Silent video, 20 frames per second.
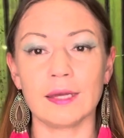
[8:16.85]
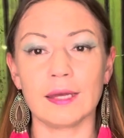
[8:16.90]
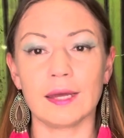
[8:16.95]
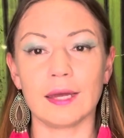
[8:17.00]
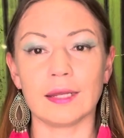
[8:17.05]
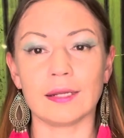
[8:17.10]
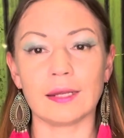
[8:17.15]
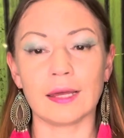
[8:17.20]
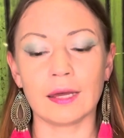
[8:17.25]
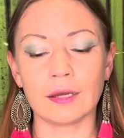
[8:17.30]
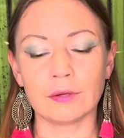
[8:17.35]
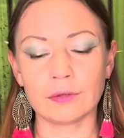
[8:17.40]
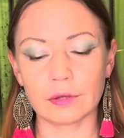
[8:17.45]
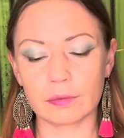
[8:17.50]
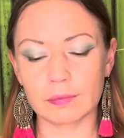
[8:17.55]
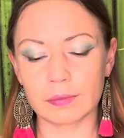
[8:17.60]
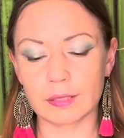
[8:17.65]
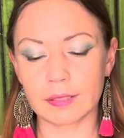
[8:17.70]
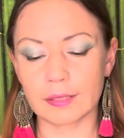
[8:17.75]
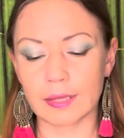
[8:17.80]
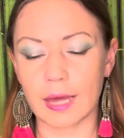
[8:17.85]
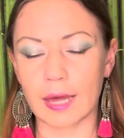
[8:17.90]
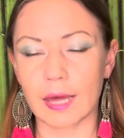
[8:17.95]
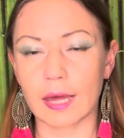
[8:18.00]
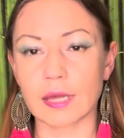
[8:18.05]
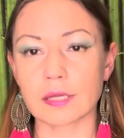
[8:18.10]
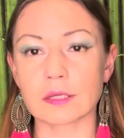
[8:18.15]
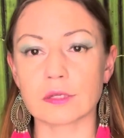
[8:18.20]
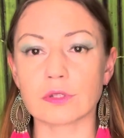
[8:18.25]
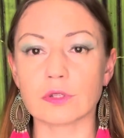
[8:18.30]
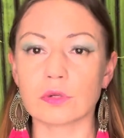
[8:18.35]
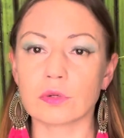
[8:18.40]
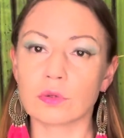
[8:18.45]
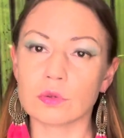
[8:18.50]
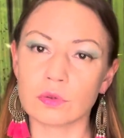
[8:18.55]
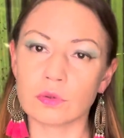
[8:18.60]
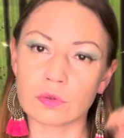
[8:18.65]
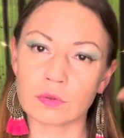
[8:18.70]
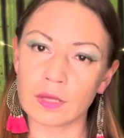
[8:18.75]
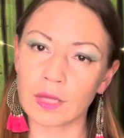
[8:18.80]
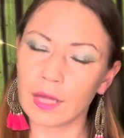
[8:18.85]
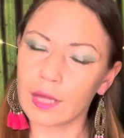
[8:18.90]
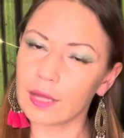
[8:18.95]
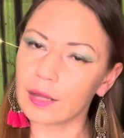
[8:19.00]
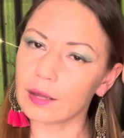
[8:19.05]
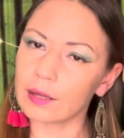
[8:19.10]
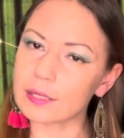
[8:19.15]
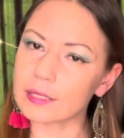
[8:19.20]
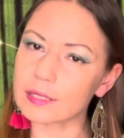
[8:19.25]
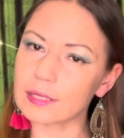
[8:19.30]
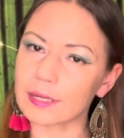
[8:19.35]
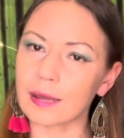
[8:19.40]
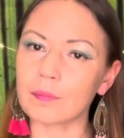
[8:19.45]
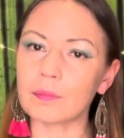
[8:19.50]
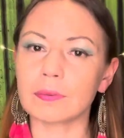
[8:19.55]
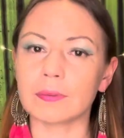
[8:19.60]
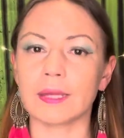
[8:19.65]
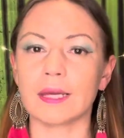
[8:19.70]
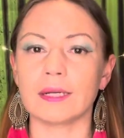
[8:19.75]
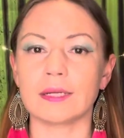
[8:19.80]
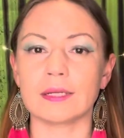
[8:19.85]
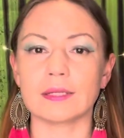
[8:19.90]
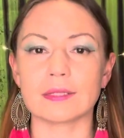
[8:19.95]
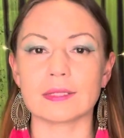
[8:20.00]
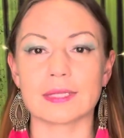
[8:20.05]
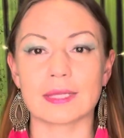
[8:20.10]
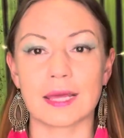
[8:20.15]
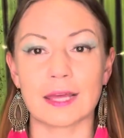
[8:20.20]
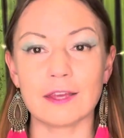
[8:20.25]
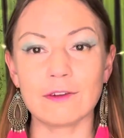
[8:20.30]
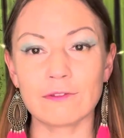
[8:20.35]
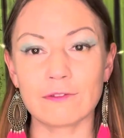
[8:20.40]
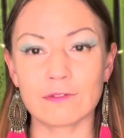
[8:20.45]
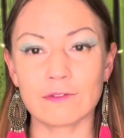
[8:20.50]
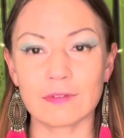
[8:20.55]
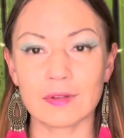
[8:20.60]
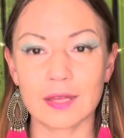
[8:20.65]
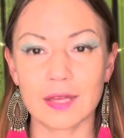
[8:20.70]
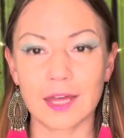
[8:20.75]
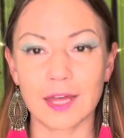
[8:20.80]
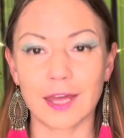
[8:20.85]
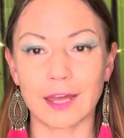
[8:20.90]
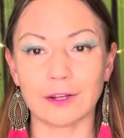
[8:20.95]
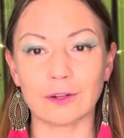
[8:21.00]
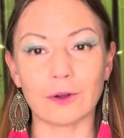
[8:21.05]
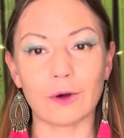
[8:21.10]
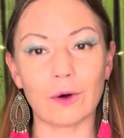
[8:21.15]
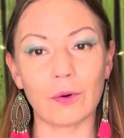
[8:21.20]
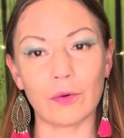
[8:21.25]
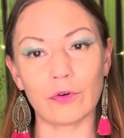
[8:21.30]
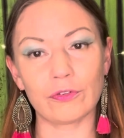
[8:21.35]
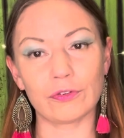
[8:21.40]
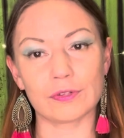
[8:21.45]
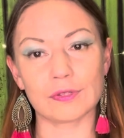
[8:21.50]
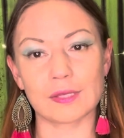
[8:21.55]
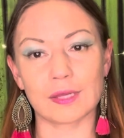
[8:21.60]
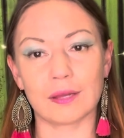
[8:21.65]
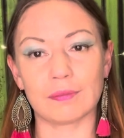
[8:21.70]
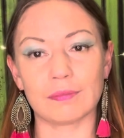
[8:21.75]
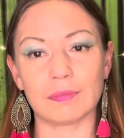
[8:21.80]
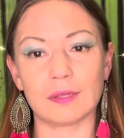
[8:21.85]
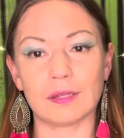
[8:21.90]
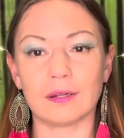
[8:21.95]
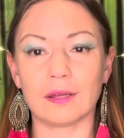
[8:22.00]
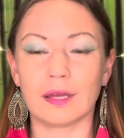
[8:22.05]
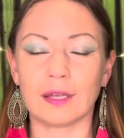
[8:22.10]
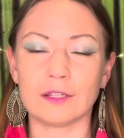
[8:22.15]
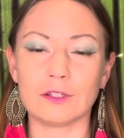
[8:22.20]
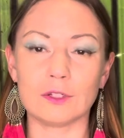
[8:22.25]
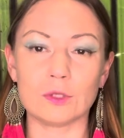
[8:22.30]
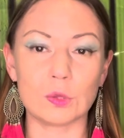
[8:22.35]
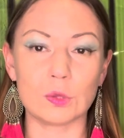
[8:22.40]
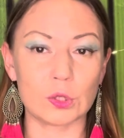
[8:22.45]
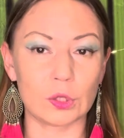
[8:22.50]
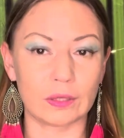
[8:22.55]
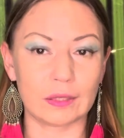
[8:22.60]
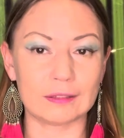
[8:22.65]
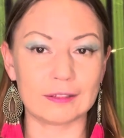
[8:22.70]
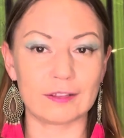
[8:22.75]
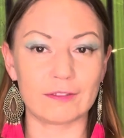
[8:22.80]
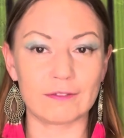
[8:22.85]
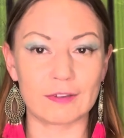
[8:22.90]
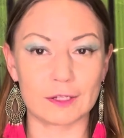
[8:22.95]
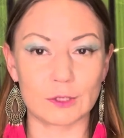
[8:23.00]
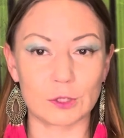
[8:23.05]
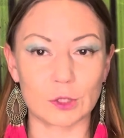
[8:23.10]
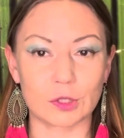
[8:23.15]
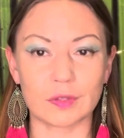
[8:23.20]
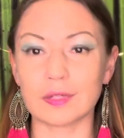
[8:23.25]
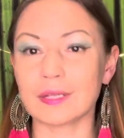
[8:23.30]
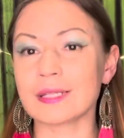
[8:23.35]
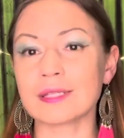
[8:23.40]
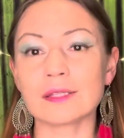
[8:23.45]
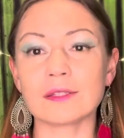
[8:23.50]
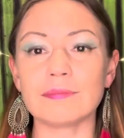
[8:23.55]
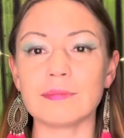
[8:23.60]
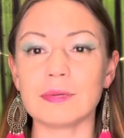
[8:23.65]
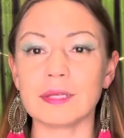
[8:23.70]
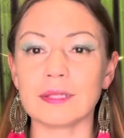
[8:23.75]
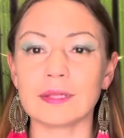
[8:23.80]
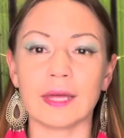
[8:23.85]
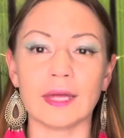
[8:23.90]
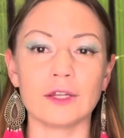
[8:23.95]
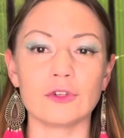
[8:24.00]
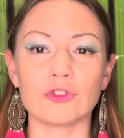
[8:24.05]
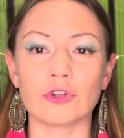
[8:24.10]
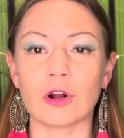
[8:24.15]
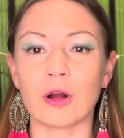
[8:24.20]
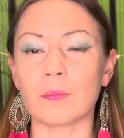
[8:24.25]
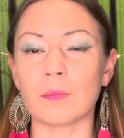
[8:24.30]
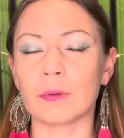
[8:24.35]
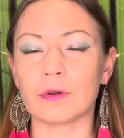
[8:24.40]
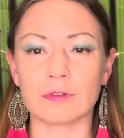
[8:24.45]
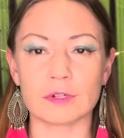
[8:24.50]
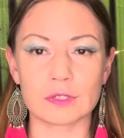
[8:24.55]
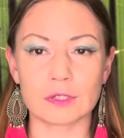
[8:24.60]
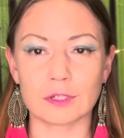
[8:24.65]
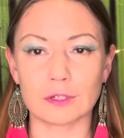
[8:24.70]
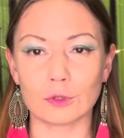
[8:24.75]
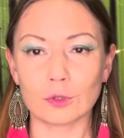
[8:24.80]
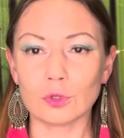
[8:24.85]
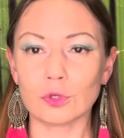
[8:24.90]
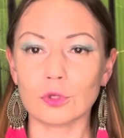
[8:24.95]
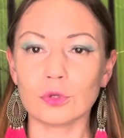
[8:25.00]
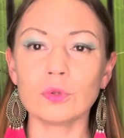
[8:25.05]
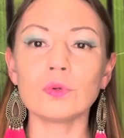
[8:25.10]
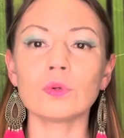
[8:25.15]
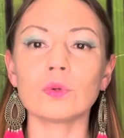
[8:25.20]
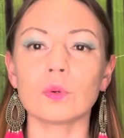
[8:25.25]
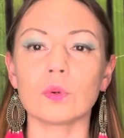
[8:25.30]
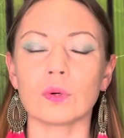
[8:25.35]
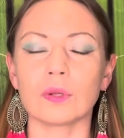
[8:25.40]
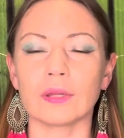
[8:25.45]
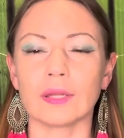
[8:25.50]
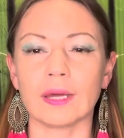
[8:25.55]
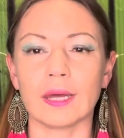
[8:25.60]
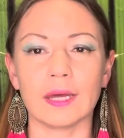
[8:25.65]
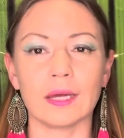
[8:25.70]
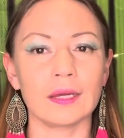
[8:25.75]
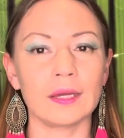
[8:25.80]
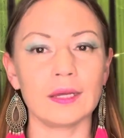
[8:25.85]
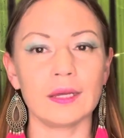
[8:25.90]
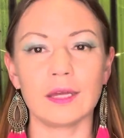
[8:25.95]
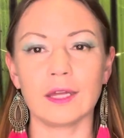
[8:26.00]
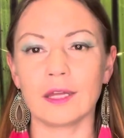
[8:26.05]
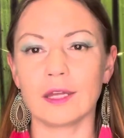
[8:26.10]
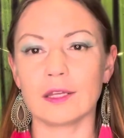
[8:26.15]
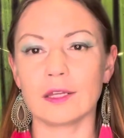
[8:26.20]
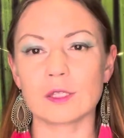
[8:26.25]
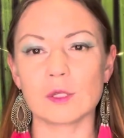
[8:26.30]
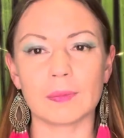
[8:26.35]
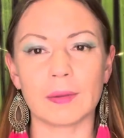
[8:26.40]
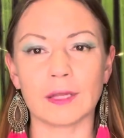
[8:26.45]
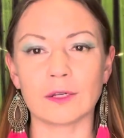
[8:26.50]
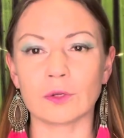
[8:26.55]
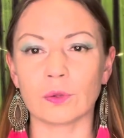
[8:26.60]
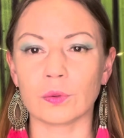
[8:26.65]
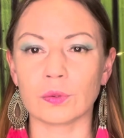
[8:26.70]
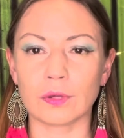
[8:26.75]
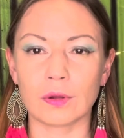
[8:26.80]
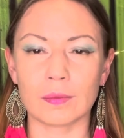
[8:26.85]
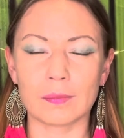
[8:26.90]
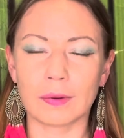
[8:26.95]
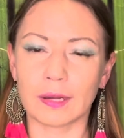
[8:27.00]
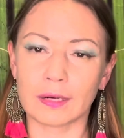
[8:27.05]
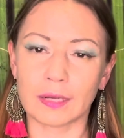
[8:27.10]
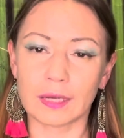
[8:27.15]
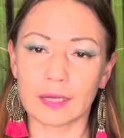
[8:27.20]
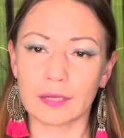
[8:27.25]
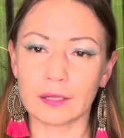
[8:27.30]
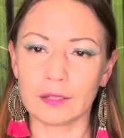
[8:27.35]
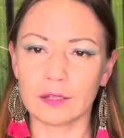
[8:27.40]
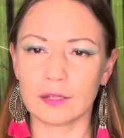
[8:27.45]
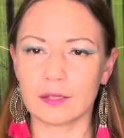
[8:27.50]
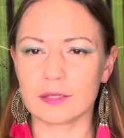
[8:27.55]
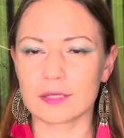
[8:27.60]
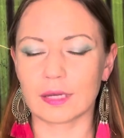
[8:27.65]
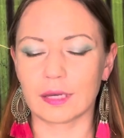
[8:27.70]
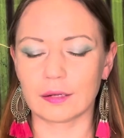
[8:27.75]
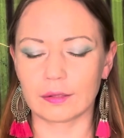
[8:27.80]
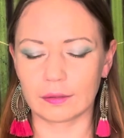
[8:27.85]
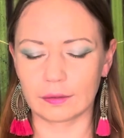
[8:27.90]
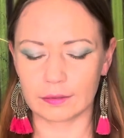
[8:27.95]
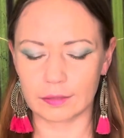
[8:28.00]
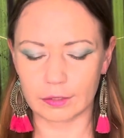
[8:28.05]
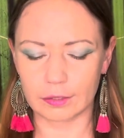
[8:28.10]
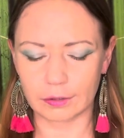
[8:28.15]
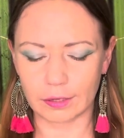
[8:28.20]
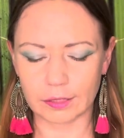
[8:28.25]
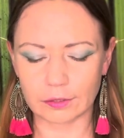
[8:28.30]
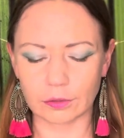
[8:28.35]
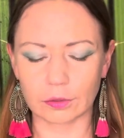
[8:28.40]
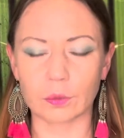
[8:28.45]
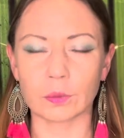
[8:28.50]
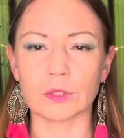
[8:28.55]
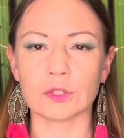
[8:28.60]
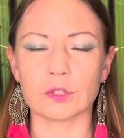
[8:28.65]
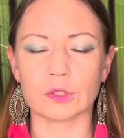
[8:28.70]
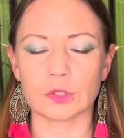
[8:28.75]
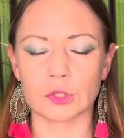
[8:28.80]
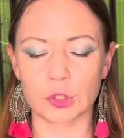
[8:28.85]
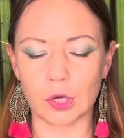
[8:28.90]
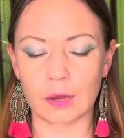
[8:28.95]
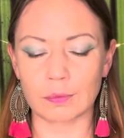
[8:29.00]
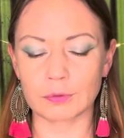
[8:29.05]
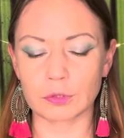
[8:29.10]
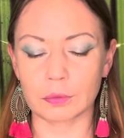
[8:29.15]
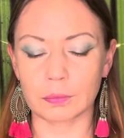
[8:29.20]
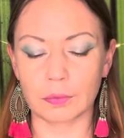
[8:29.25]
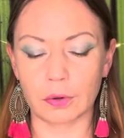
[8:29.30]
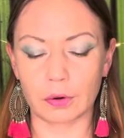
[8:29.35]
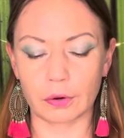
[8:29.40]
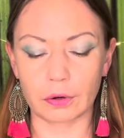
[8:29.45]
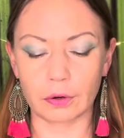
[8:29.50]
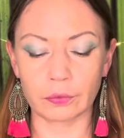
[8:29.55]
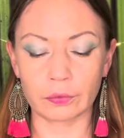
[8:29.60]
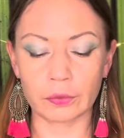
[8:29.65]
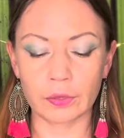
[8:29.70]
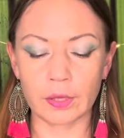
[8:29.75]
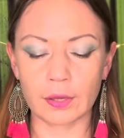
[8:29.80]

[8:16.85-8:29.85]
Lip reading: And now you're being asked to stop playing it safe and go for something unusual and conventional. It doesn't mean like drop everything you do or like spend all your money suddenly, right? Or quit your job tomorrow.